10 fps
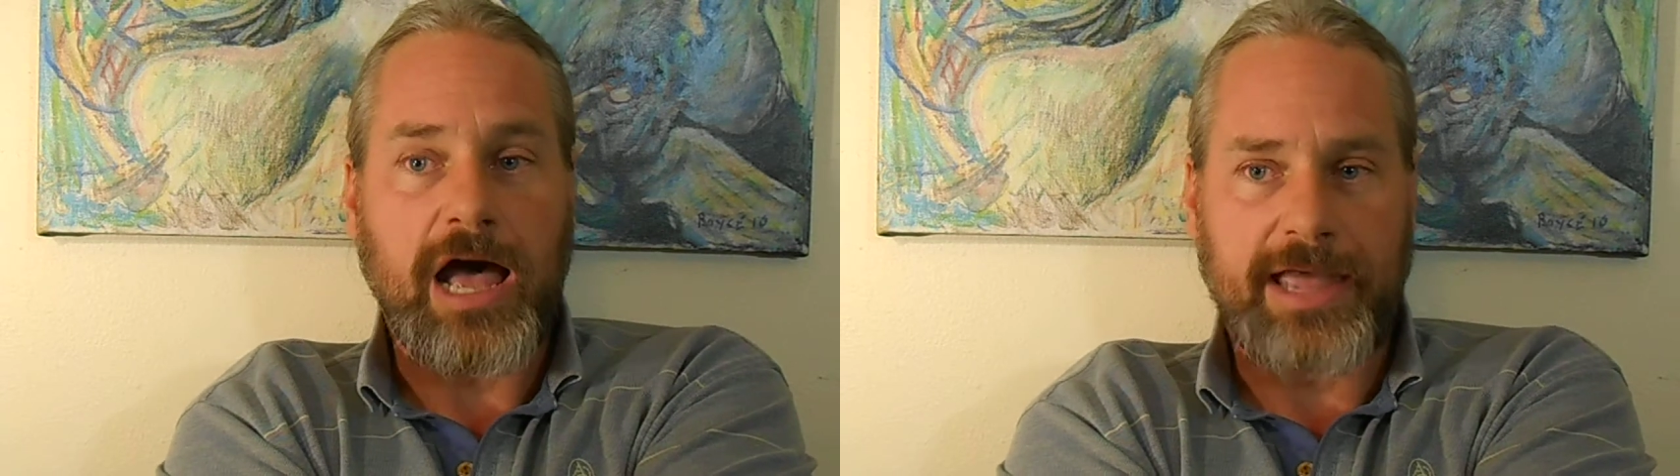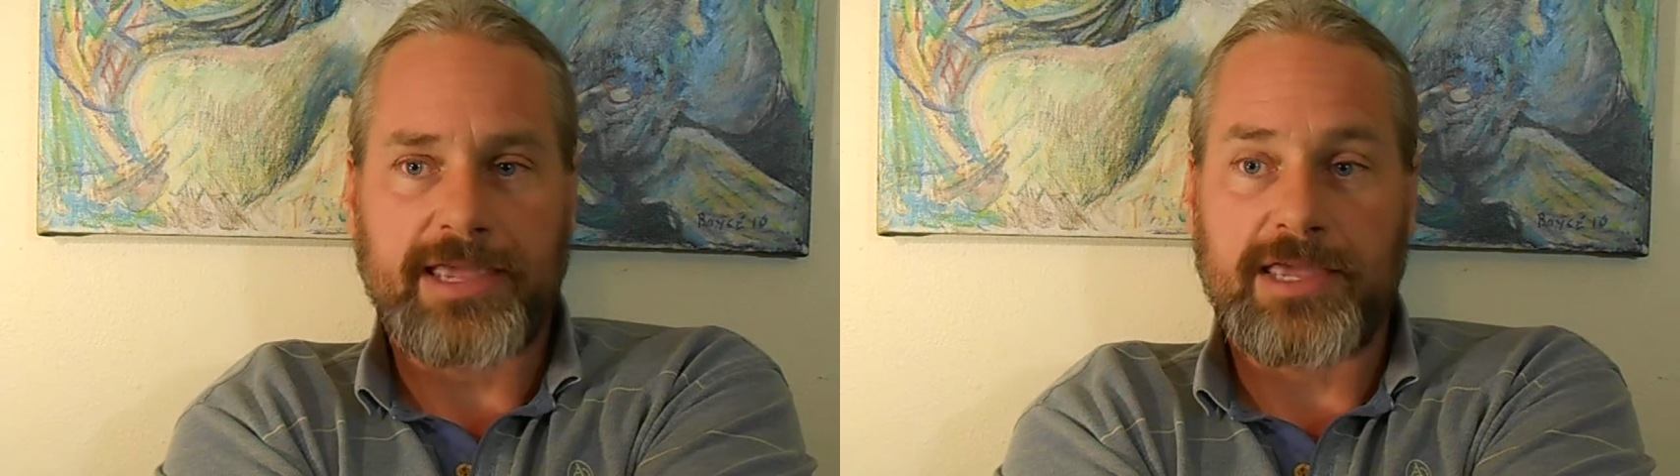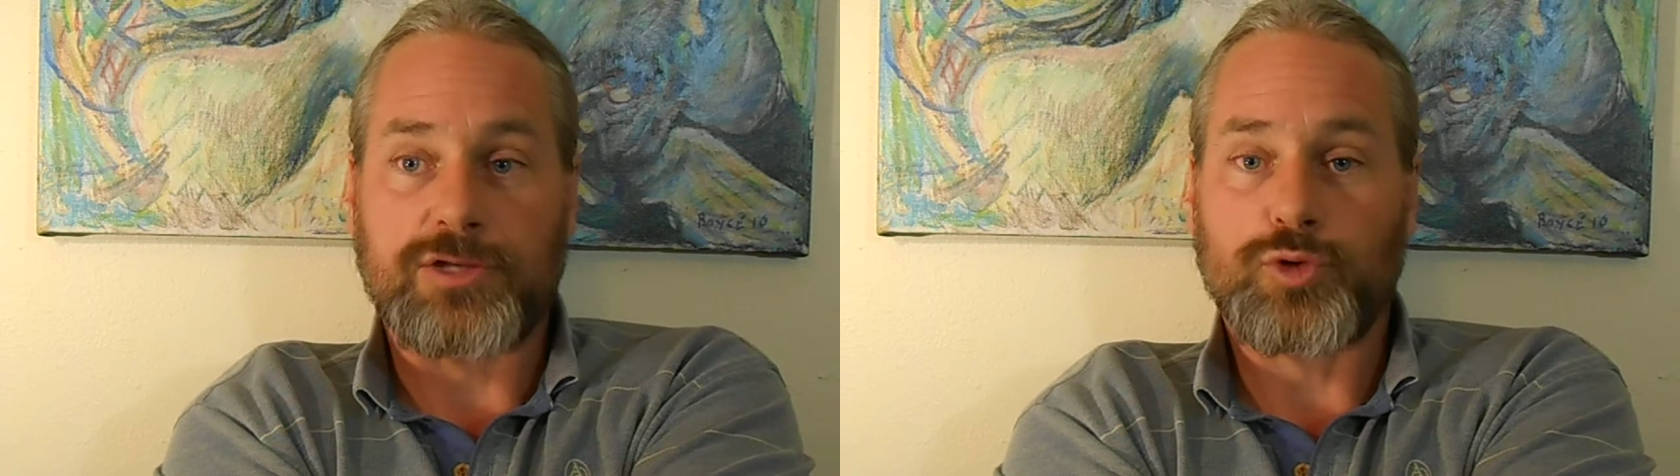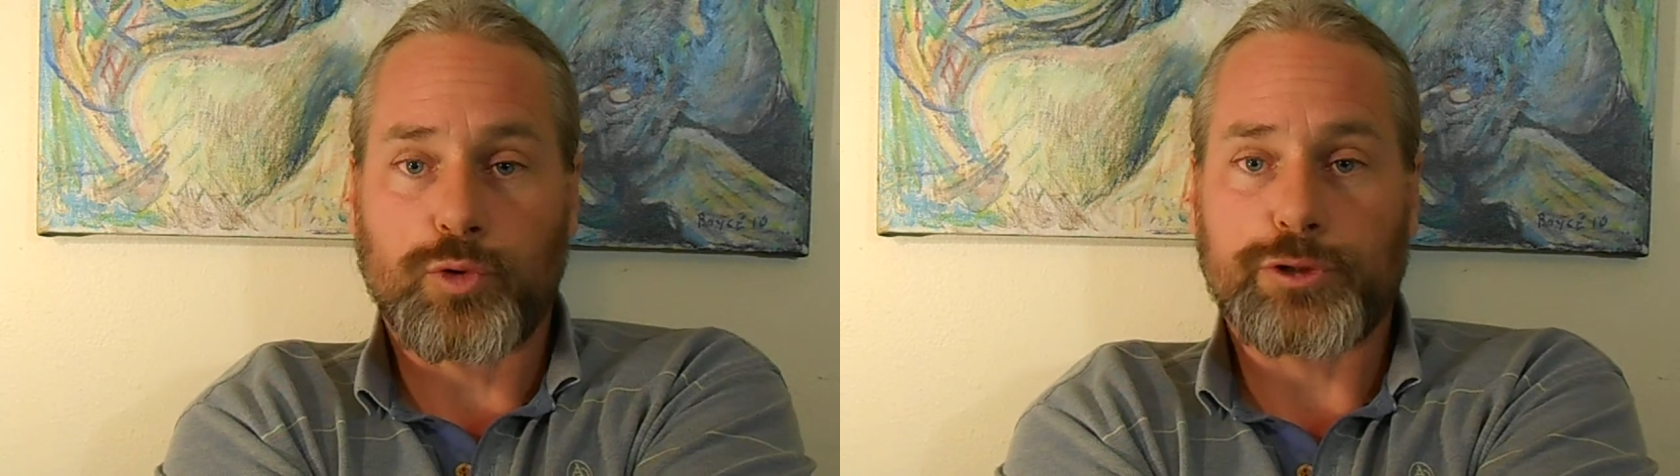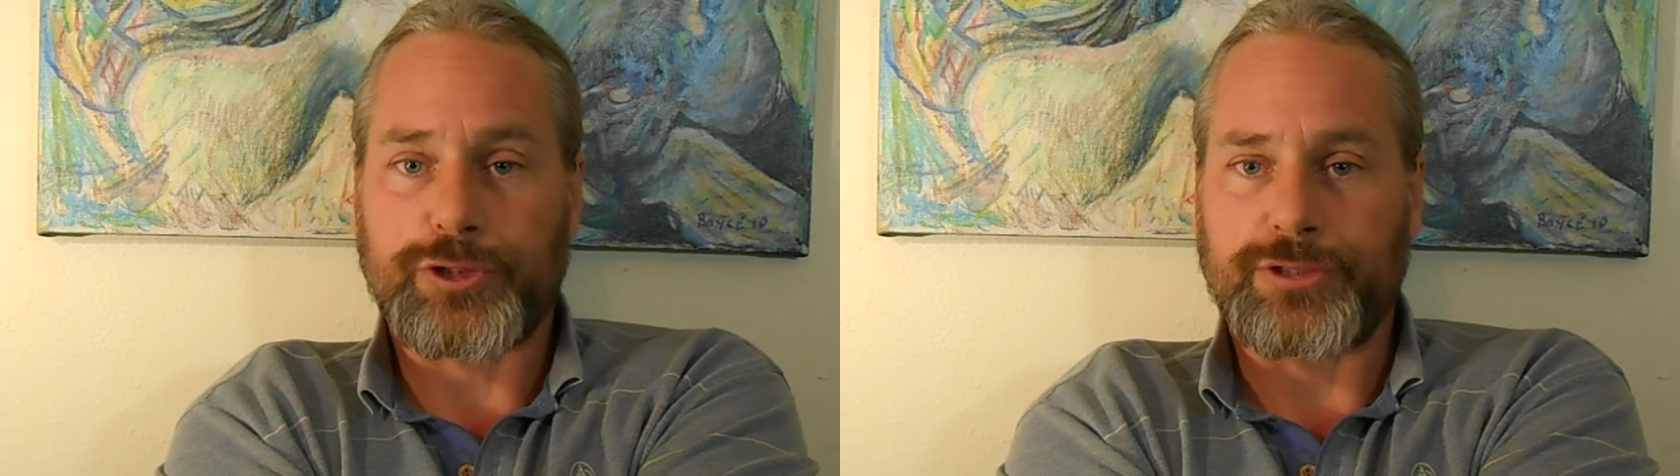i.e.,
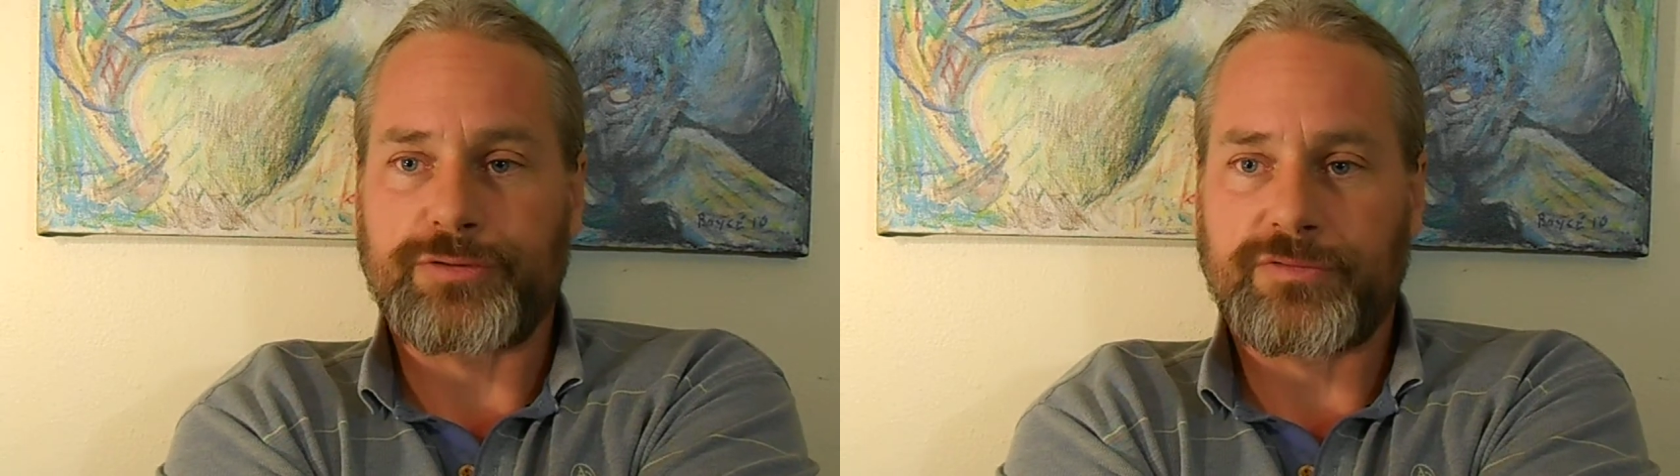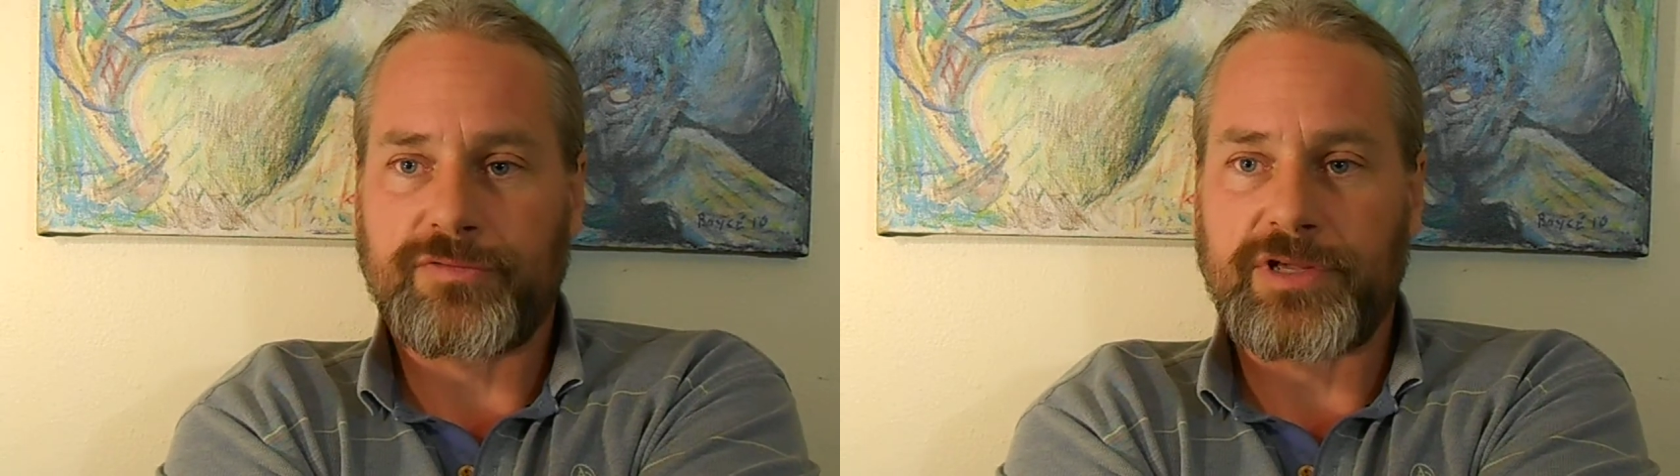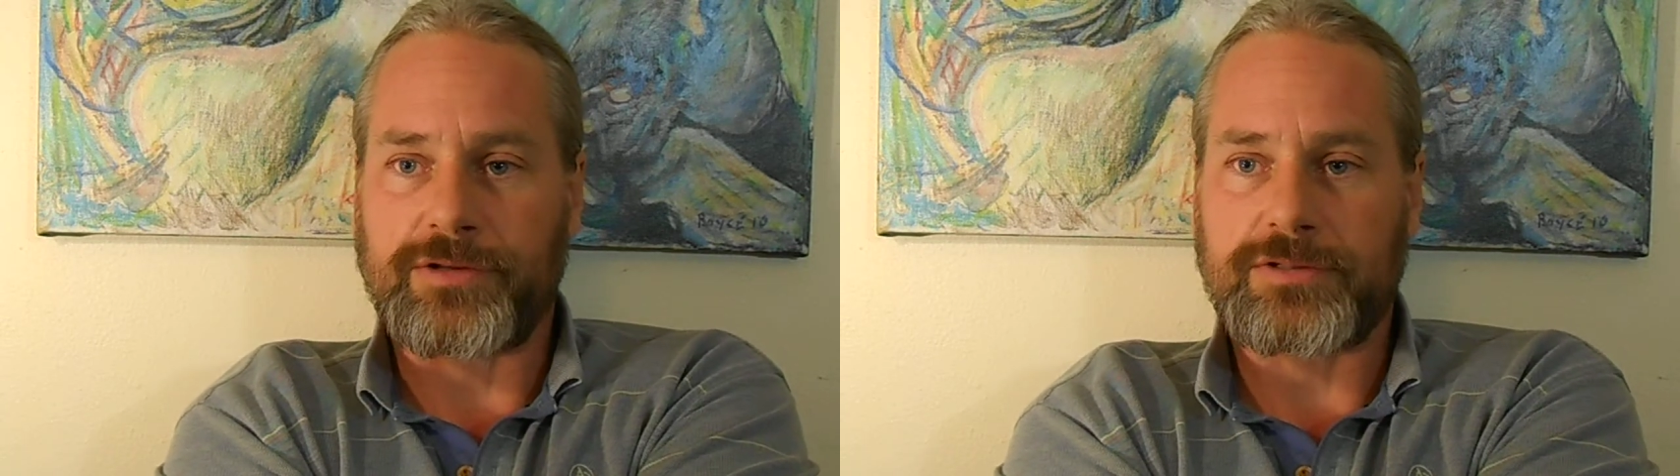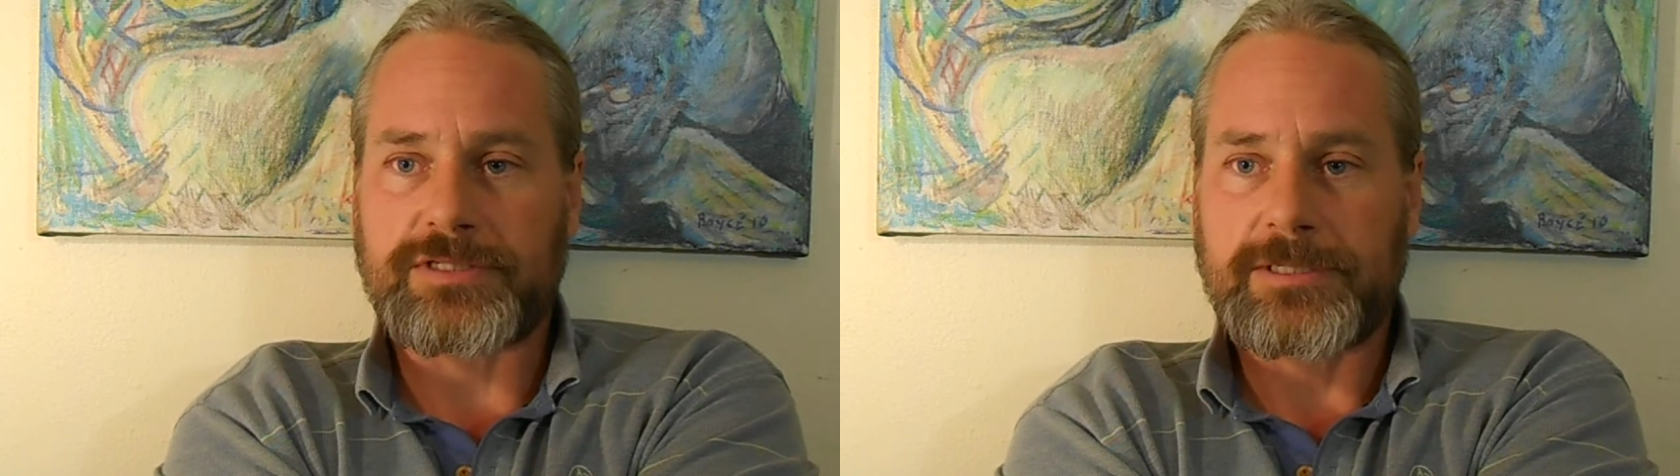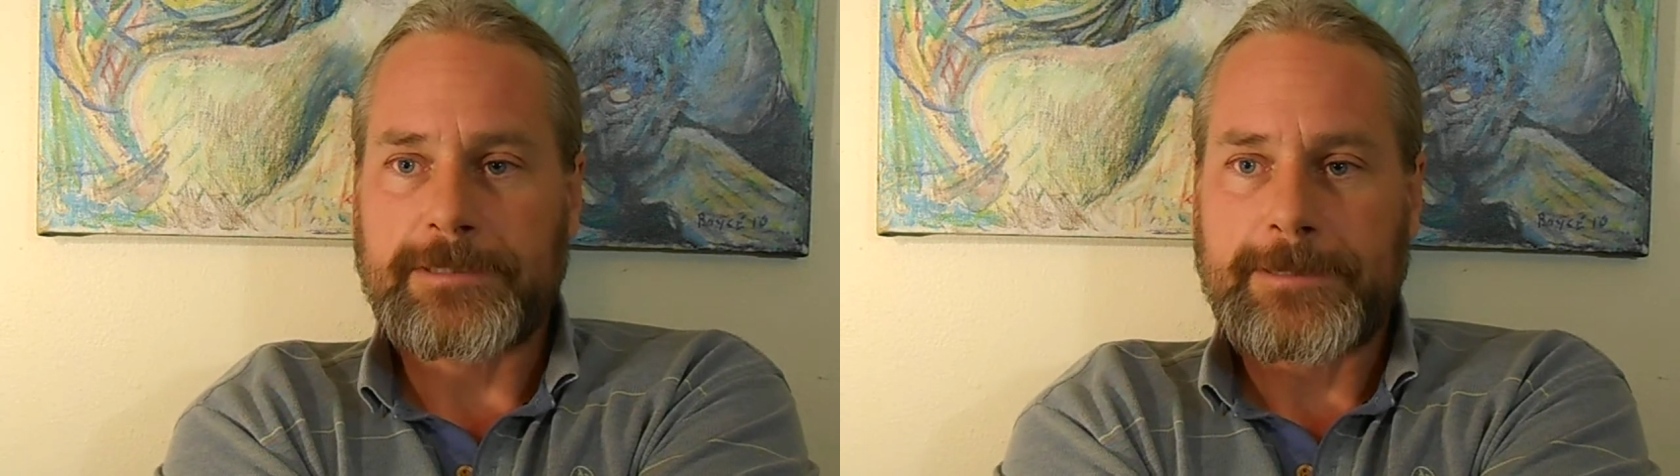torsion fields,